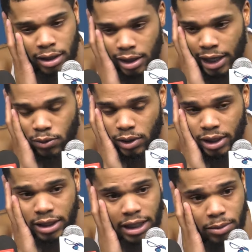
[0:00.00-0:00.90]
That's what
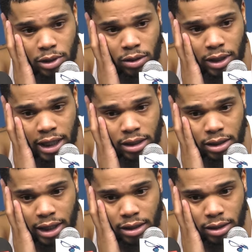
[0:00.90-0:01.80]
good teams do, and
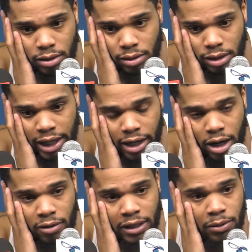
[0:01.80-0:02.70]
that's that
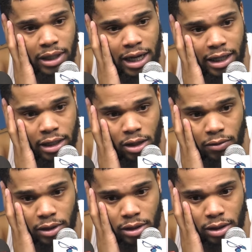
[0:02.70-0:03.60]
curve that we got to get over.